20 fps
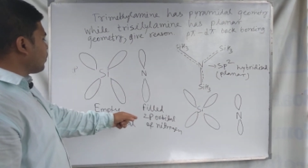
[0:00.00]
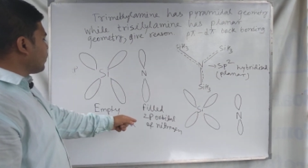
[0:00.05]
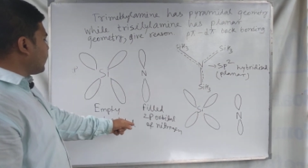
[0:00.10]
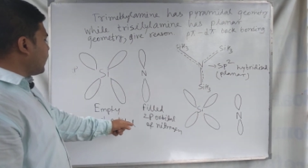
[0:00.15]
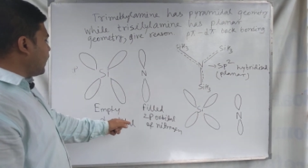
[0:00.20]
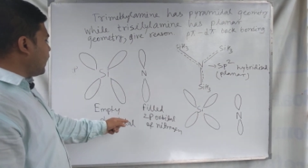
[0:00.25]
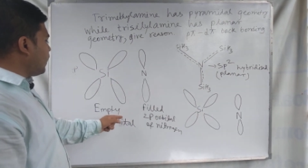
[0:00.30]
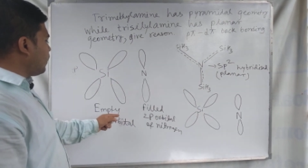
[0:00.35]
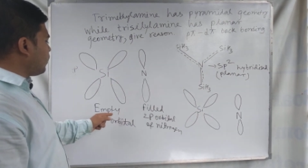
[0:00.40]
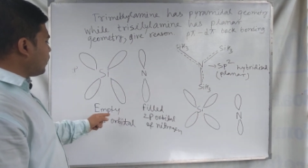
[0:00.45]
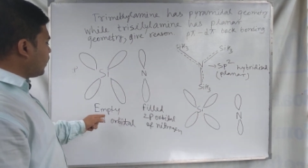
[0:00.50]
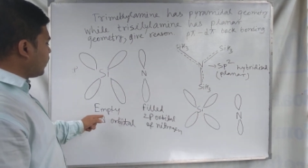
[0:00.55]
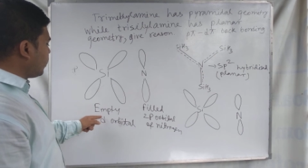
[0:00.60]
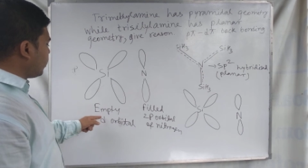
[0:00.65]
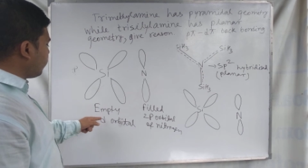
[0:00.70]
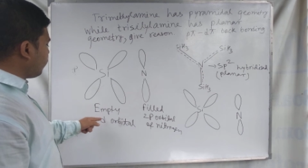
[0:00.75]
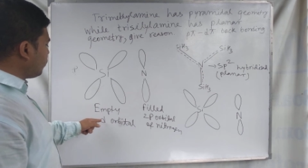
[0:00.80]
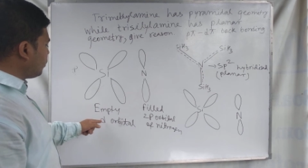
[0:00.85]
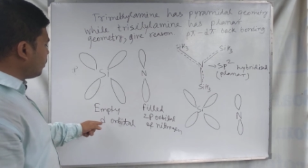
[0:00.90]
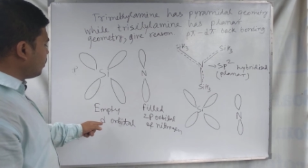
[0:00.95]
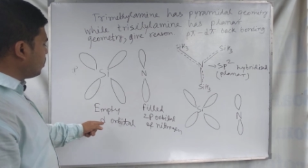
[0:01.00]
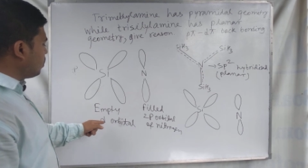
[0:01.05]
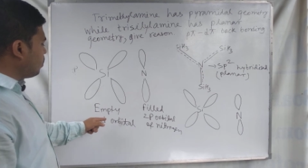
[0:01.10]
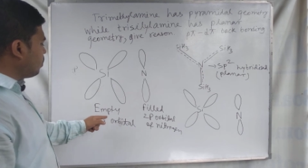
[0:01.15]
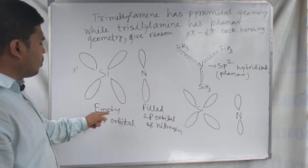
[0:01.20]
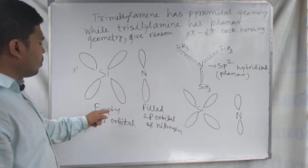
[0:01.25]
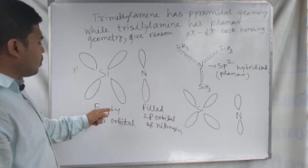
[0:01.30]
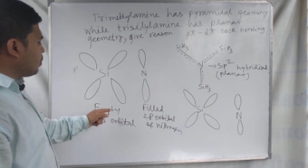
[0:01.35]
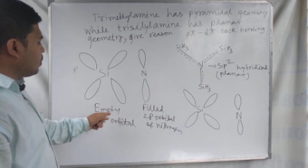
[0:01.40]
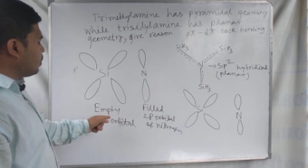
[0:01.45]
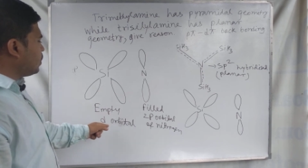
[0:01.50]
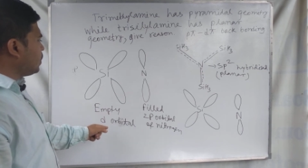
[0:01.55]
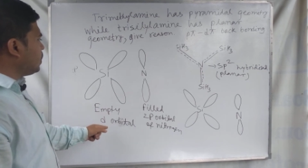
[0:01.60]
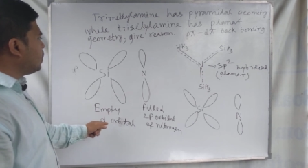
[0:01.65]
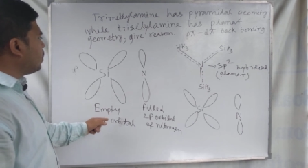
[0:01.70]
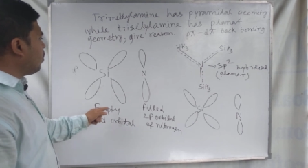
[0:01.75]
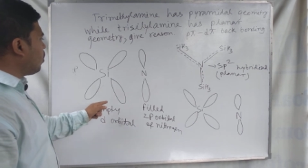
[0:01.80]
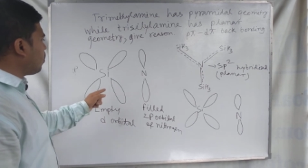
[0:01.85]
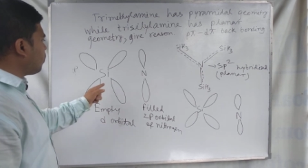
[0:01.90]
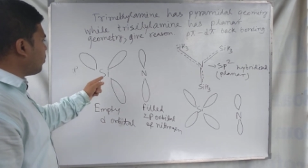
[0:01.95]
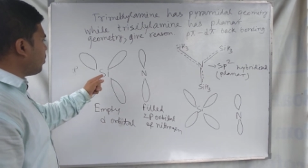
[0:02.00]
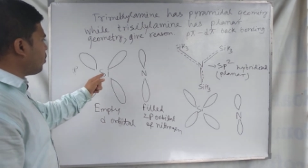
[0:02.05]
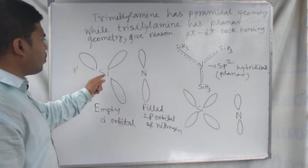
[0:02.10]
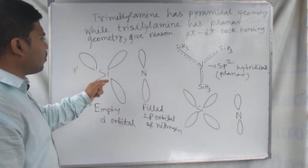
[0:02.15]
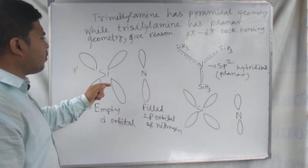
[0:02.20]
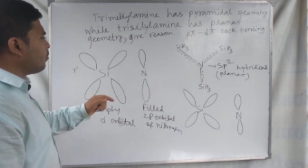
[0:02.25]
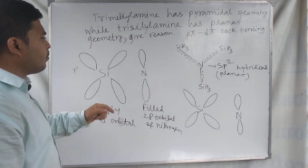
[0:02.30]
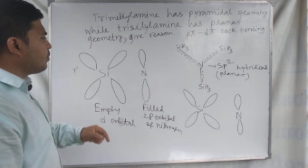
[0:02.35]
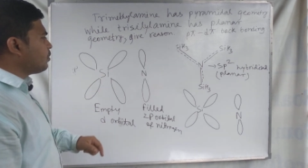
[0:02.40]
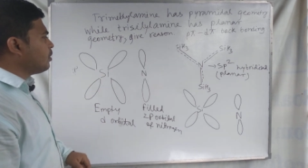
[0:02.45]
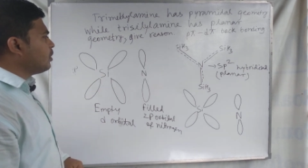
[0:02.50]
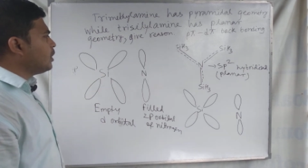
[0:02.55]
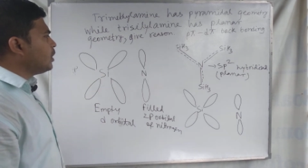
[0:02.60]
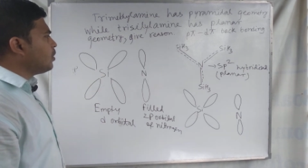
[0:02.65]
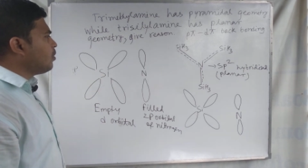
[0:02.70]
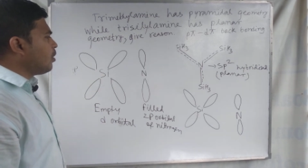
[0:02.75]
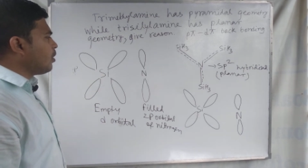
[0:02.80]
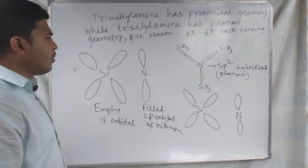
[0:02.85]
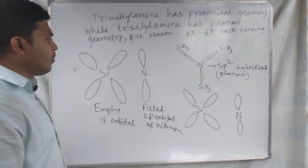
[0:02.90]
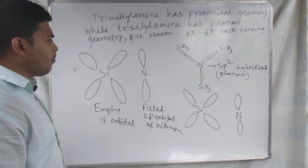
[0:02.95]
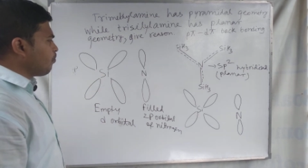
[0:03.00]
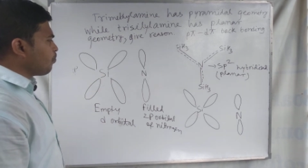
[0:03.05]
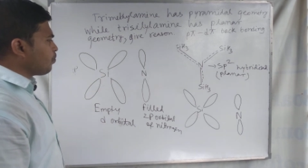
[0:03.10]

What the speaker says: and the empty d orbital of silicon.